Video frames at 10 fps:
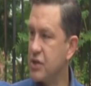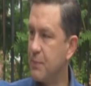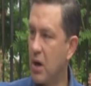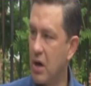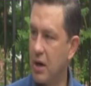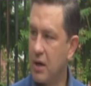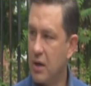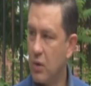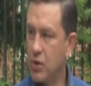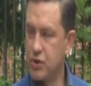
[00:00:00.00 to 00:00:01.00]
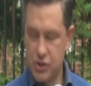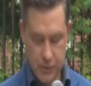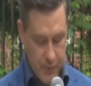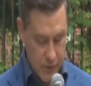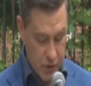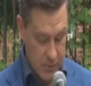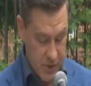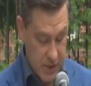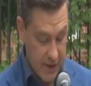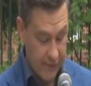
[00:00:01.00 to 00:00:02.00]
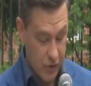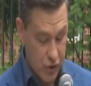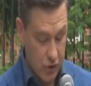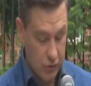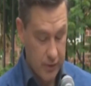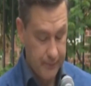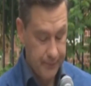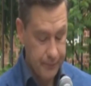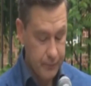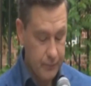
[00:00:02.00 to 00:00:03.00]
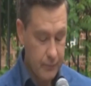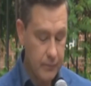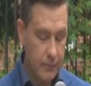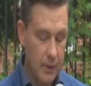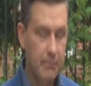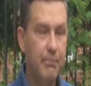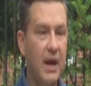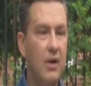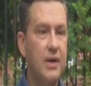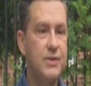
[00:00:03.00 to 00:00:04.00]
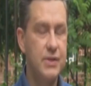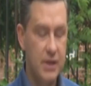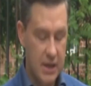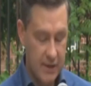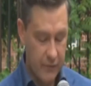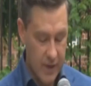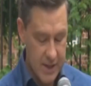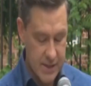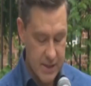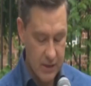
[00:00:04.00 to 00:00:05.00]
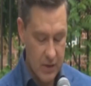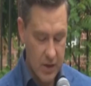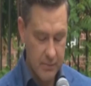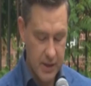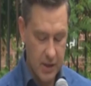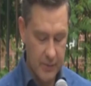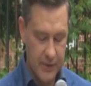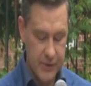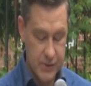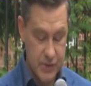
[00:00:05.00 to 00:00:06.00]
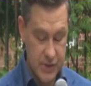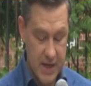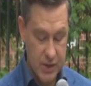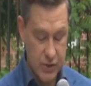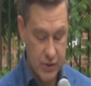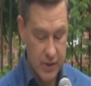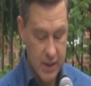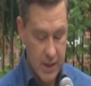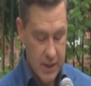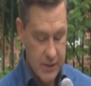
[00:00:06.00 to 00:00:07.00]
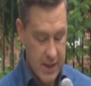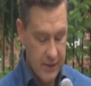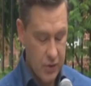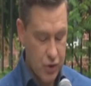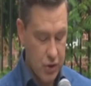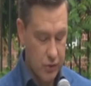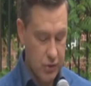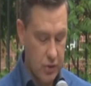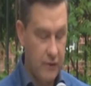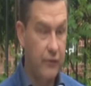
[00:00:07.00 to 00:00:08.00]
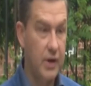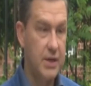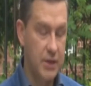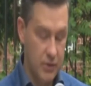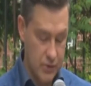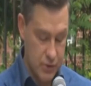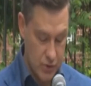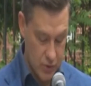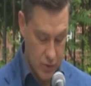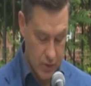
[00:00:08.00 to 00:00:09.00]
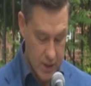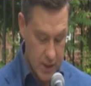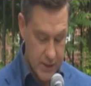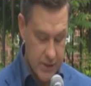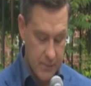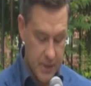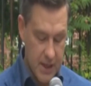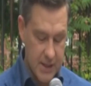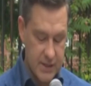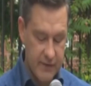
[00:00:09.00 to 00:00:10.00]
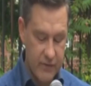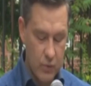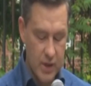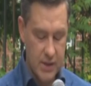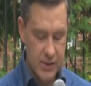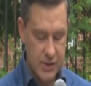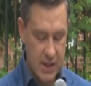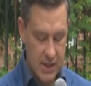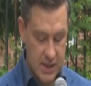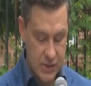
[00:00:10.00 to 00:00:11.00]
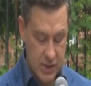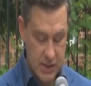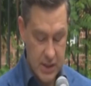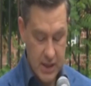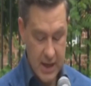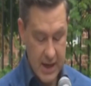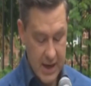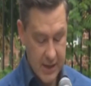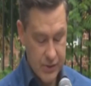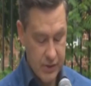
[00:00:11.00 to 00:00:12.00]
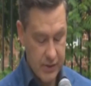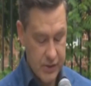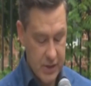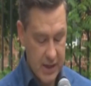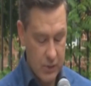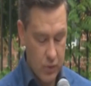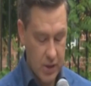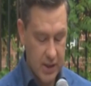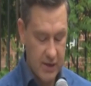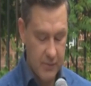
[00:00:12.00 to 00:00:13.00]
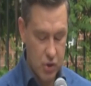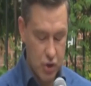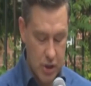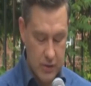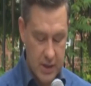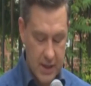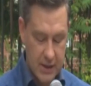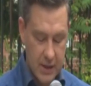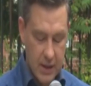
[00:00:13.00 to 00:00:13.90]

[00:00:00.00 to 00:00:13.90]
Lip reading: this park, which is supposed to be safe for children. Parents have raised the alarm bell about this disaster, saying their children are afraid to go to school. Some kids have even witnessed indecent acts on the sidewalk and have been shouted at.